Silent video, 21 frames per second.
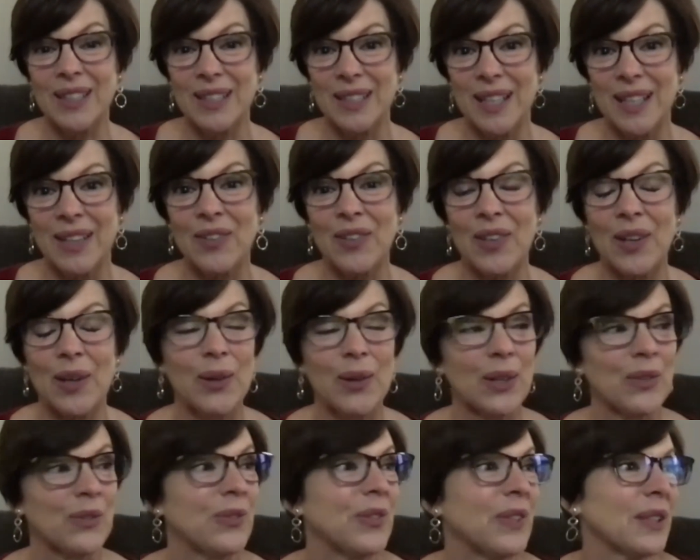That's how
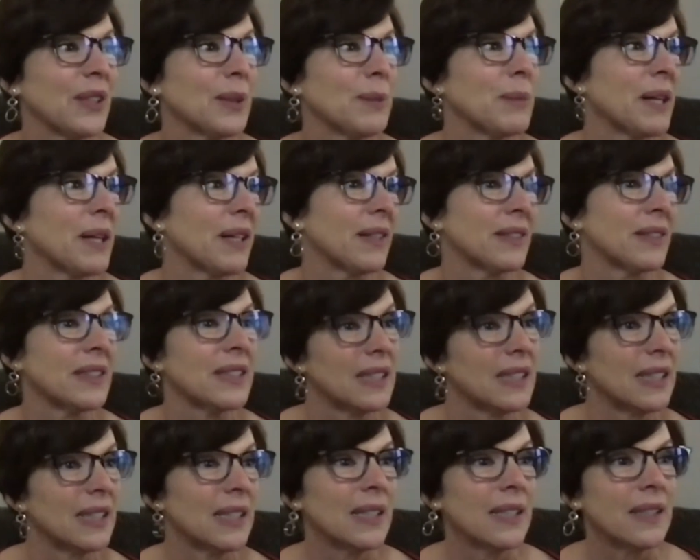I feel about
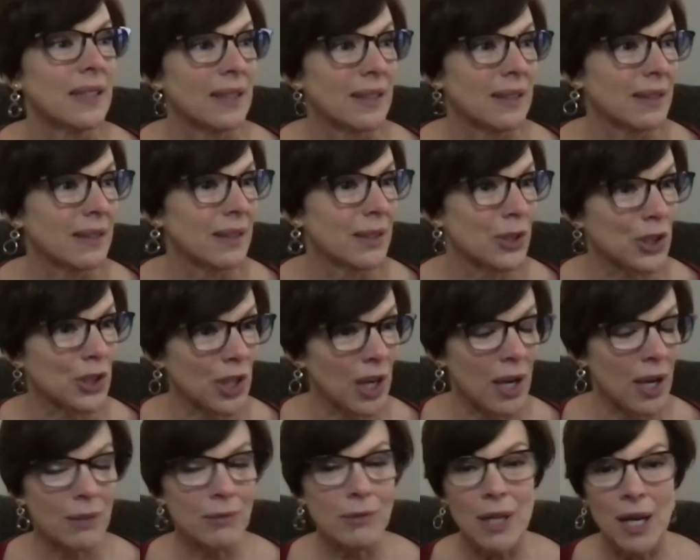the
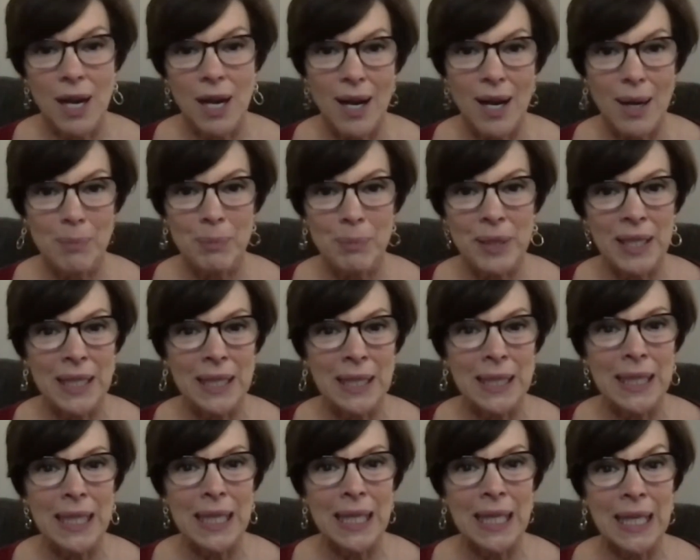genre
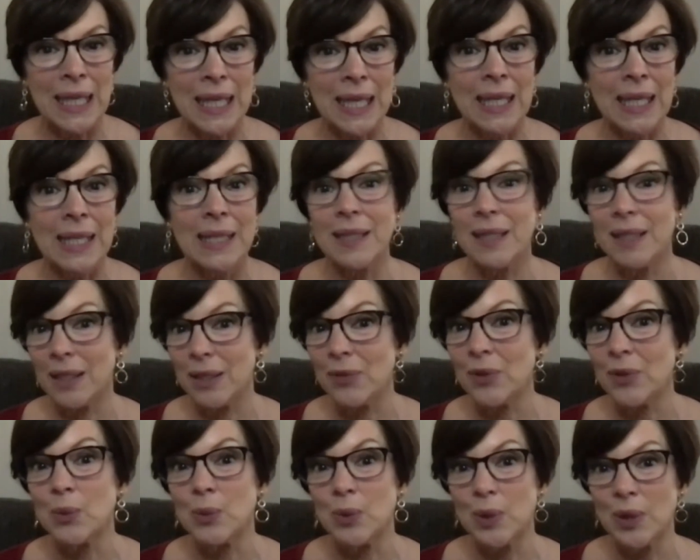hopping, and
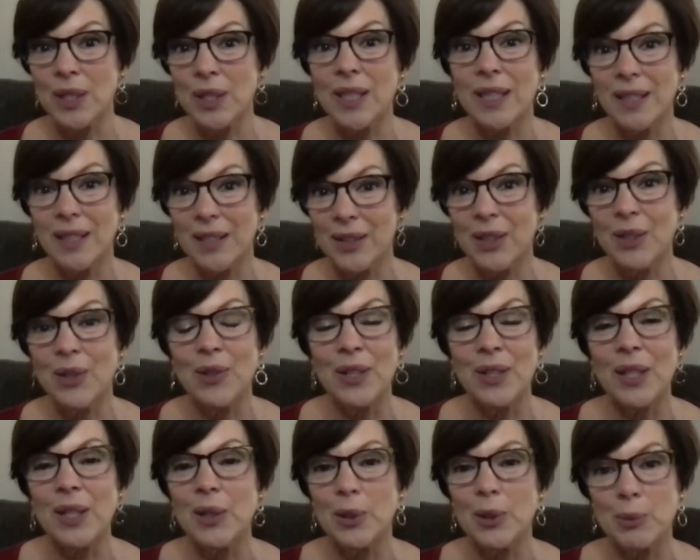even working on the
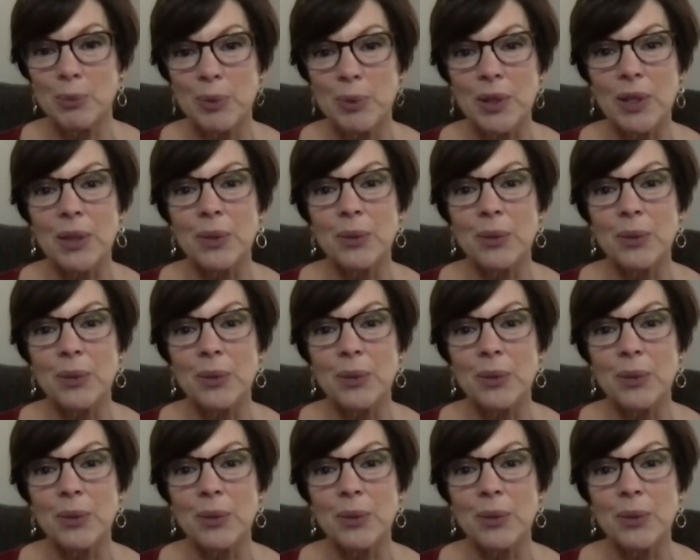audiobook.